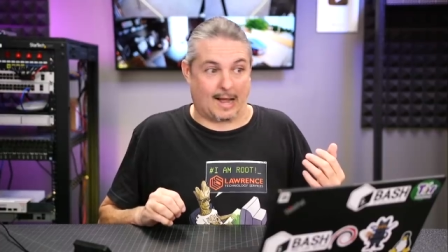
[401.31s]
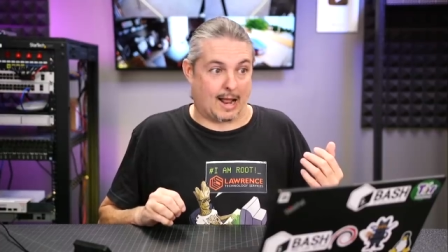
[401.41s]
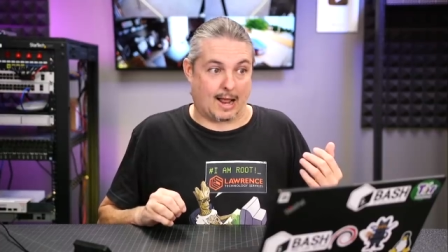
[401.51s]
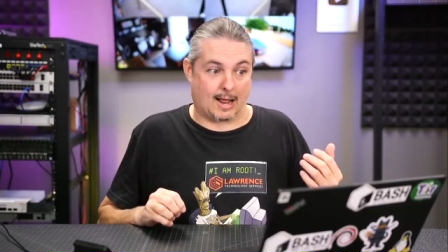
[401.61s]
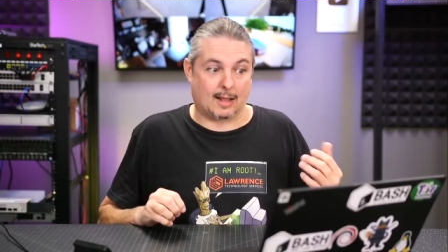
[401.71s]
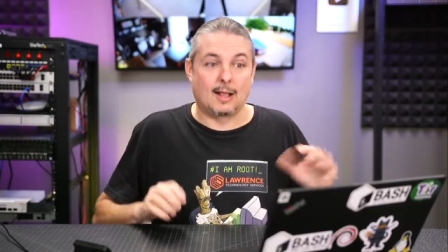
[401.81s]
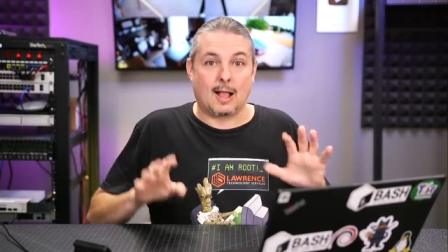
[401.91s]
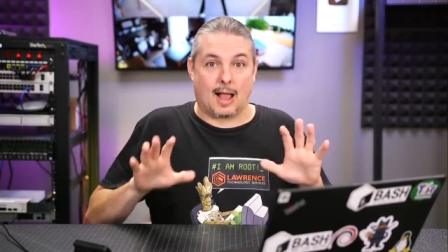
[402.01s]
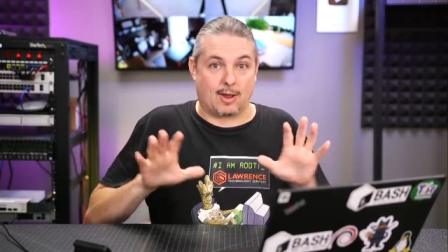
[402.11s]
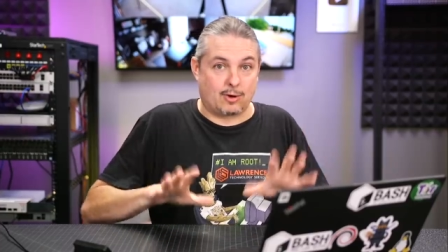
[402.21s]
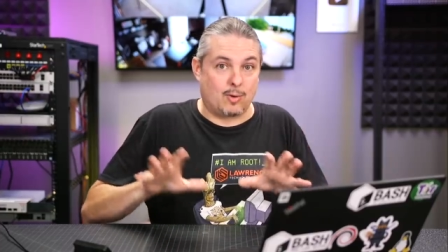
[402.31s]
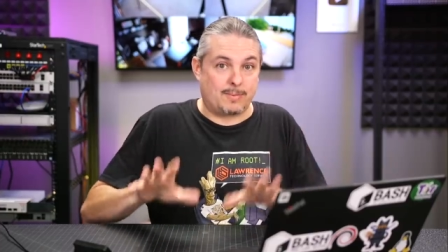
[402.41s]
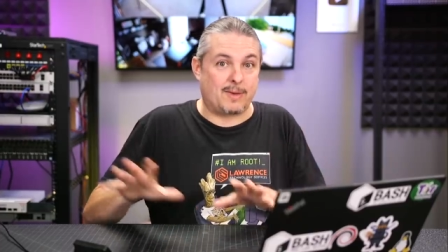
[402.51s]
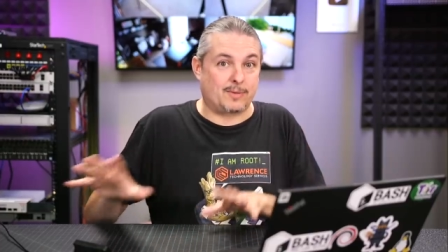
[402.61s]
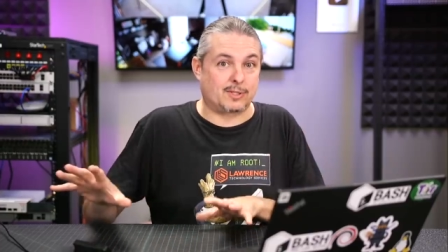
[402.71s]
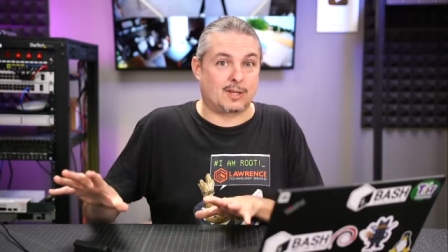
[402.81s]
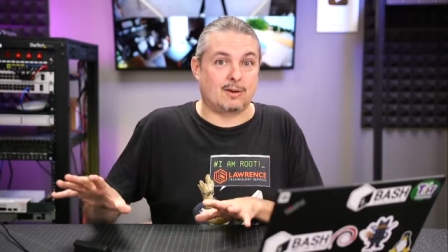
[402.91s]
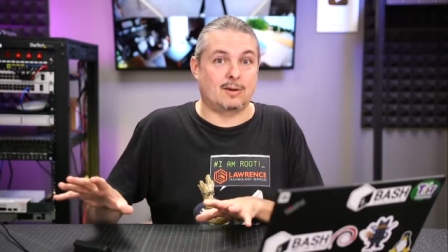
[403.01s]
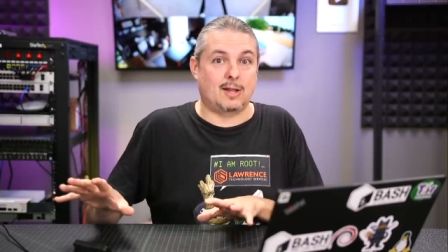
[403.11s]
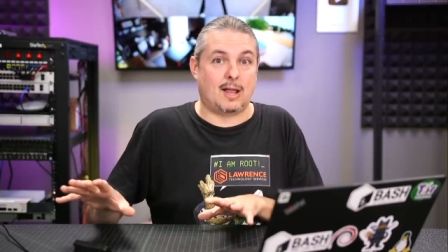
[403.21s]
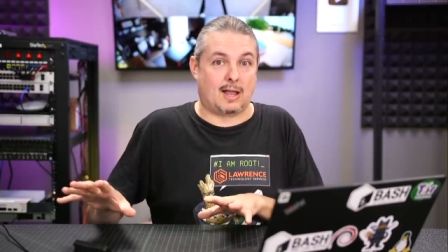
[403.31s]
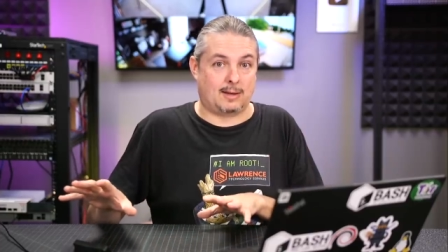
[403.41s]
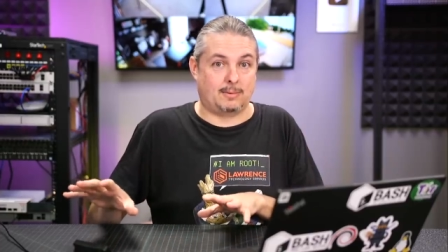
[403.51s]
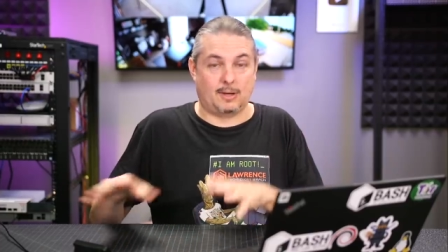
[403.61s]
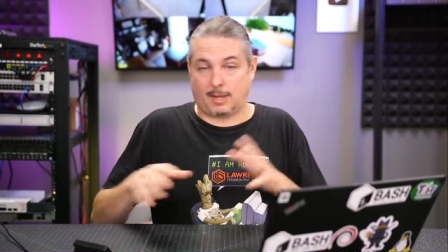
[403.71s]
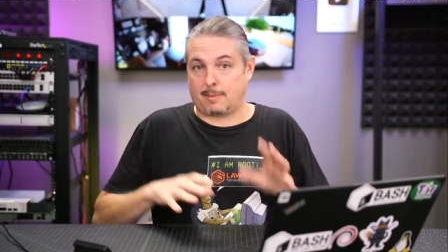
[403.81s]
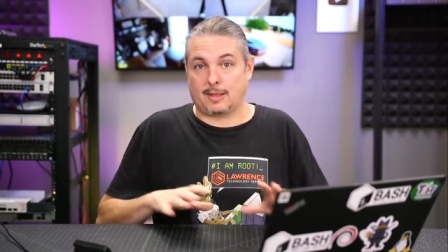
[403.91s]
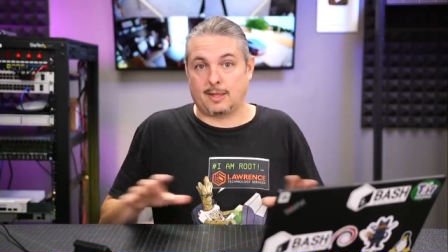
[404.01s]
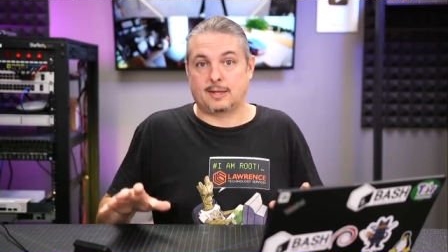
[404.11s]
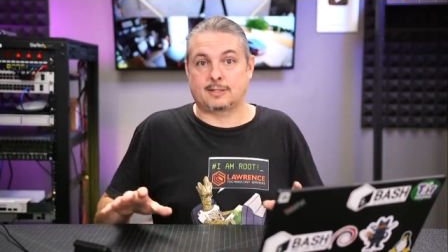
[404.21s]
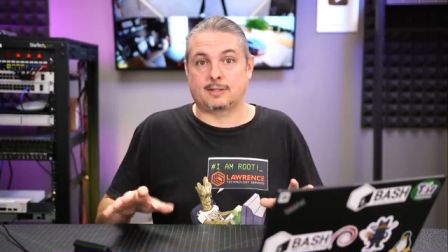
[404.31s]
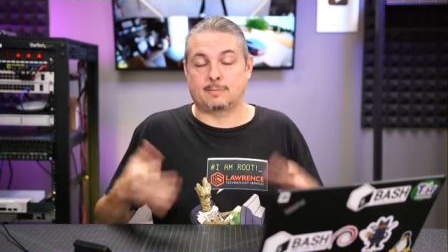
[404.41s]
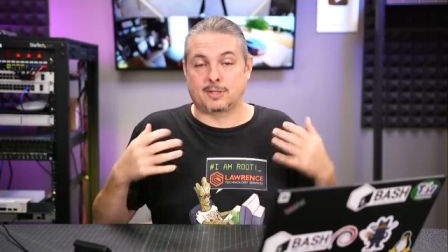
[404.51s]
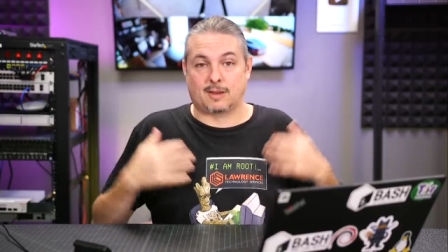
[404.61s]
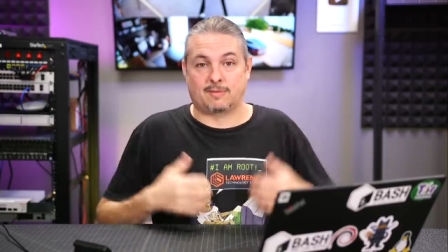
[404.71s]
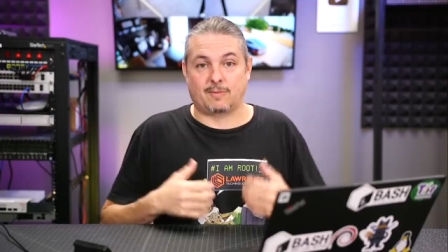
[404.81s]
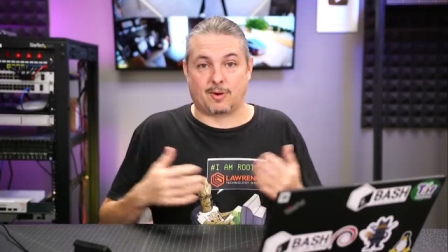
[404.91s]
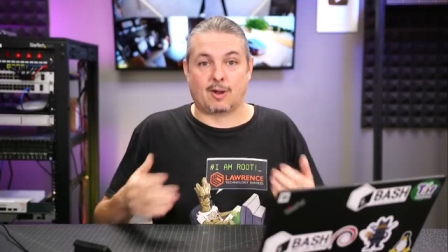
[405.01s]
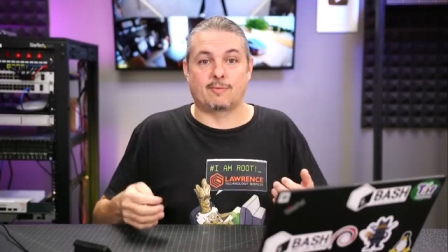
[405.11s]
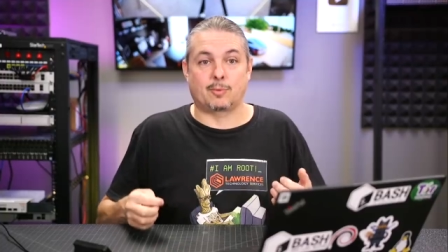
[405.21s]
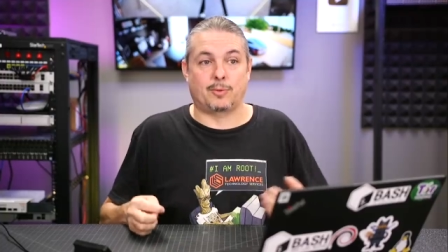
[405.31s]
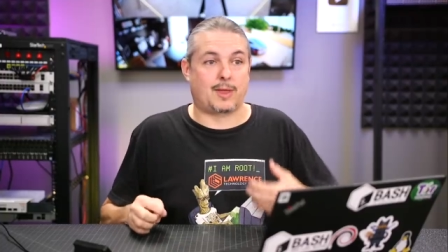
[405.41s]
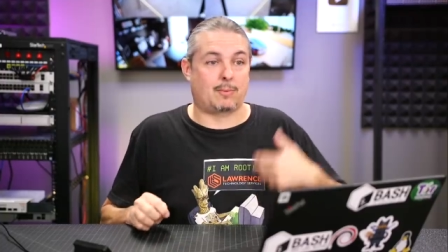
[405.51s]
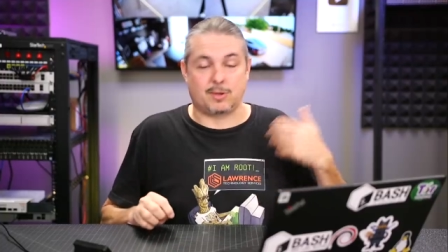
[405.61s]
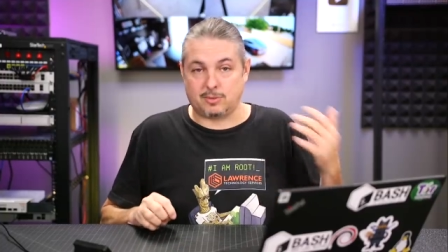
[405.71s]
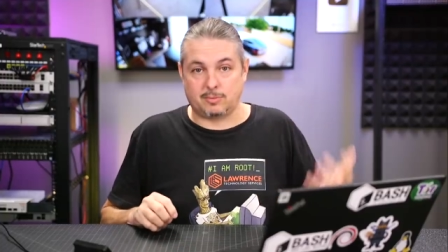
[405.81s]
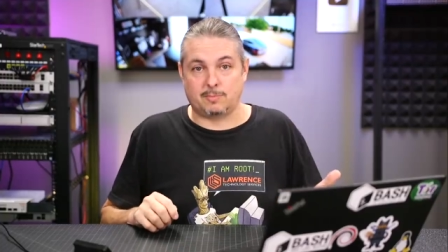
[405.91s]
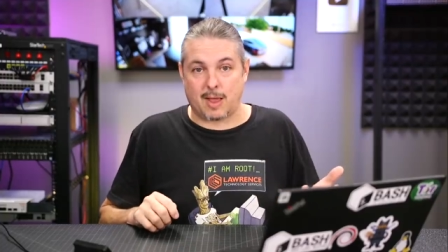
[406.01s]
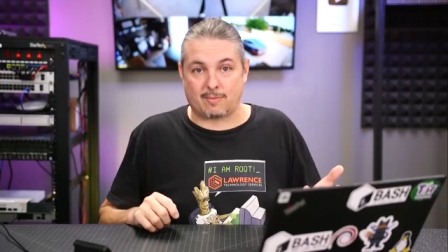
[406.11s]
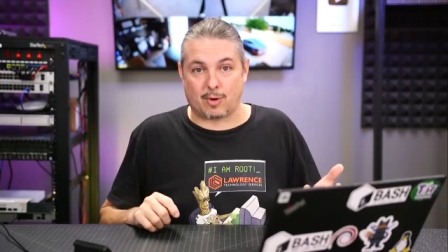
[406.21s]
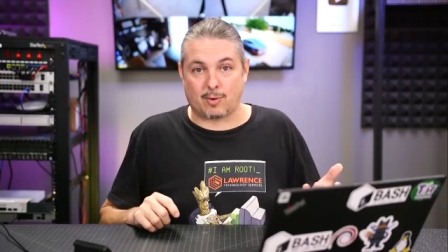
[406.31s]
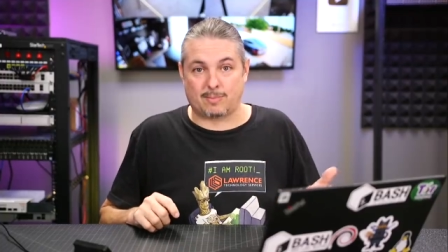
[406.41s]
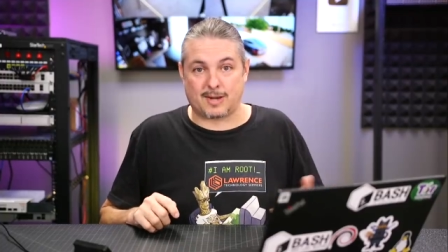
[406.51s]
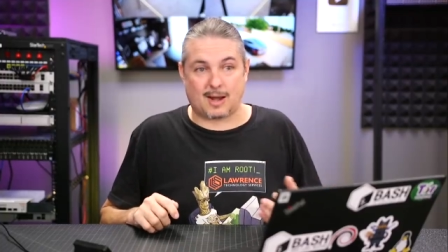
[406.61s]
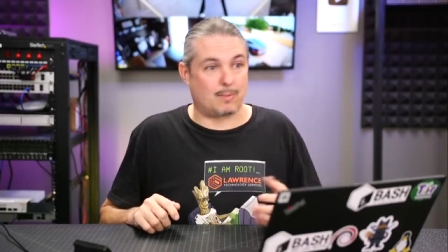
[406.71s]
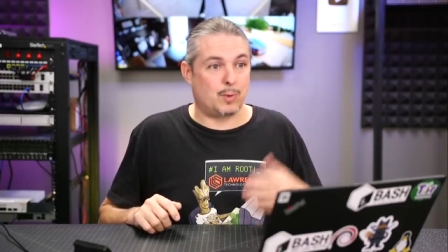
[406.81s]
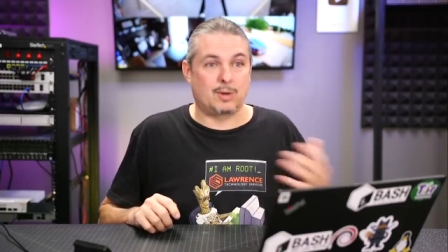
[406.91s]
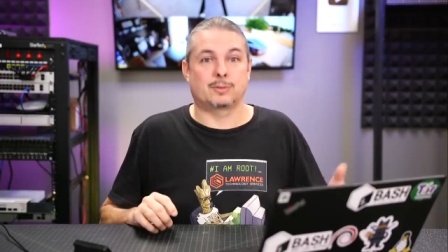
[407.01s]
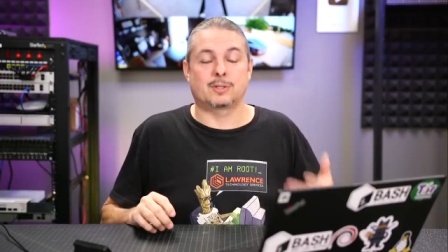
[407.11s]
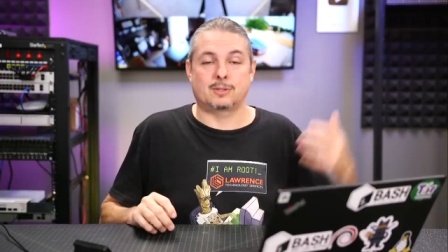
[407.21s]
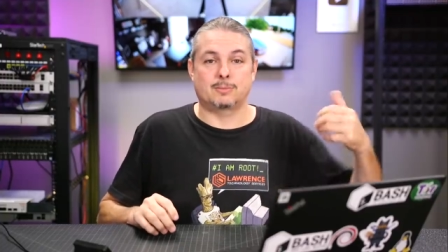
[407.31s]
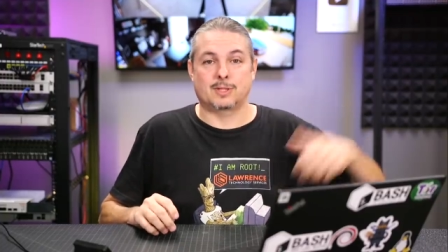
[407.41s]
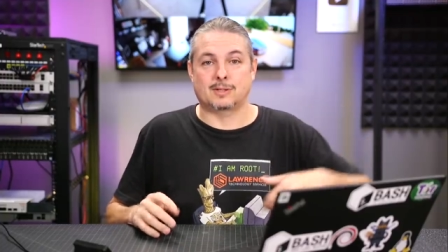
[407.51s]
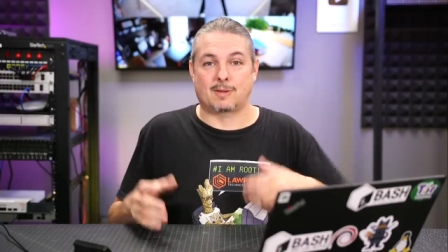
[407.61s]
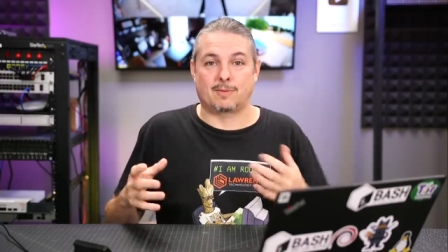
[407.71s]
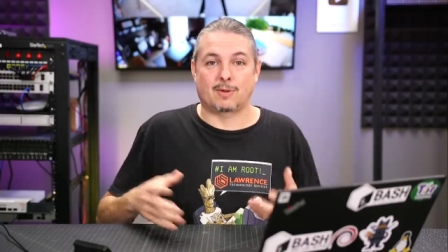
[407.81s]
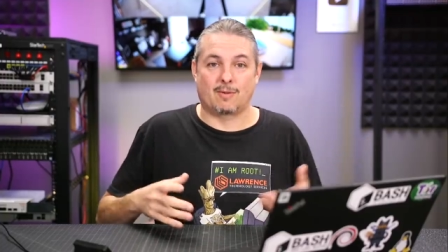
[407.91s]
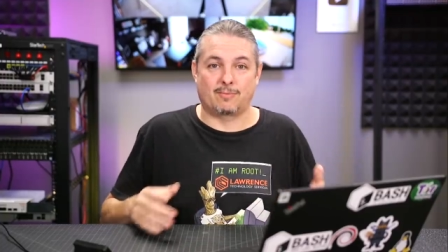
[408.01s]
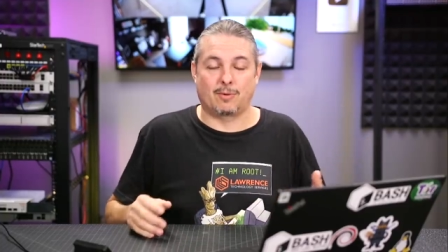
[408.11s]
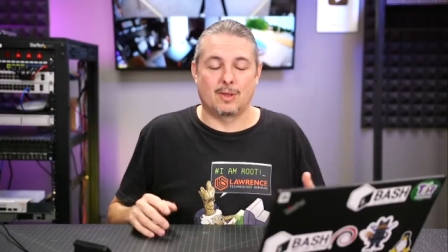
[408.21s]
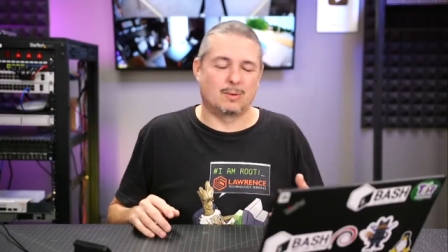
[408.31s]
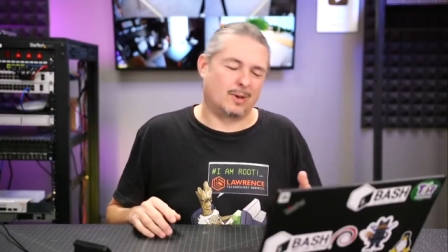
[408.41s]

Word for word: I auto update for security on like my Linux systems because I feel very comfortable with that. We do have auto update on Windows systems because I feel comfortable.